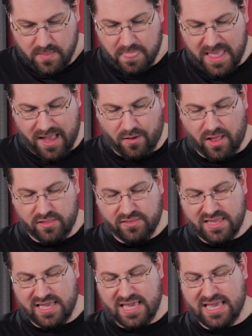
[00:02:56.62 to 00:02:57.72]
Now,
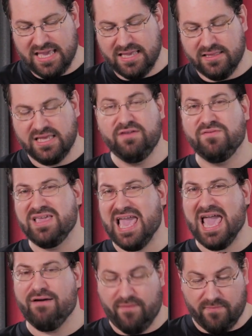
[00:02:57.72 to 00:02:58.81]
the
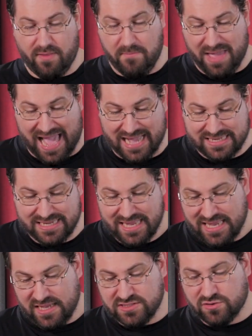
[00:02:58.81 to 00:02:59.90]
EVF on the back
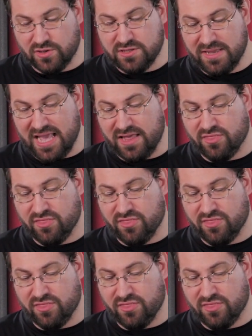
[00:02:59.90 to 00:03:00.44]
is going to be a